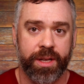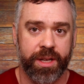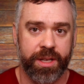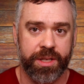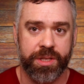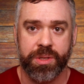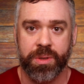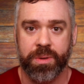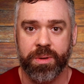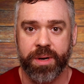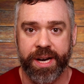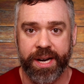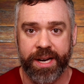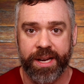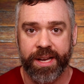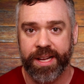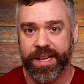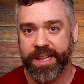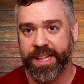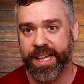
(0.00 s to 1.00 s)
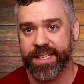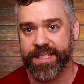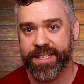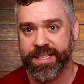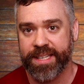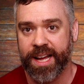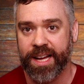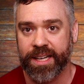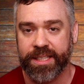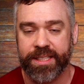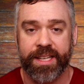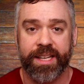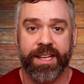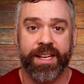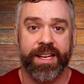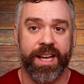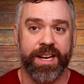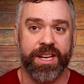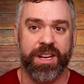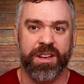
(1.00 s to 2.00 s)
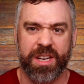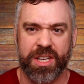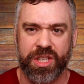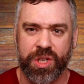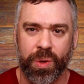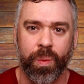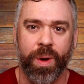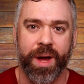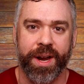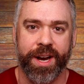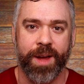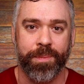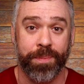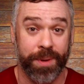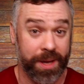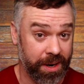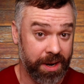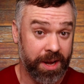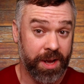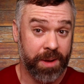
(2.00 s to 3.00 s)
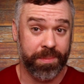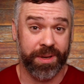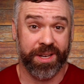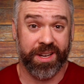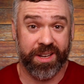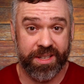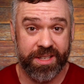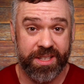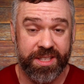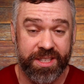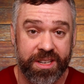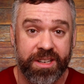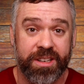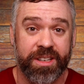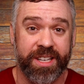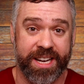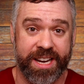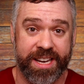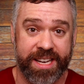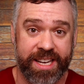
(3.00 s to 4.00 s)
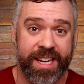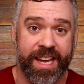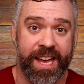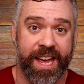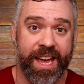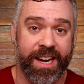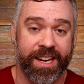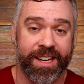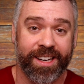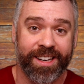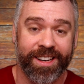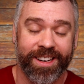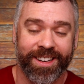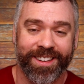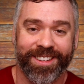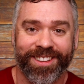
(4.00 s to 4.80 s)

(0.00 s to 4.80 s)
a story that sucked and you need to one-up it because you're a dickhead.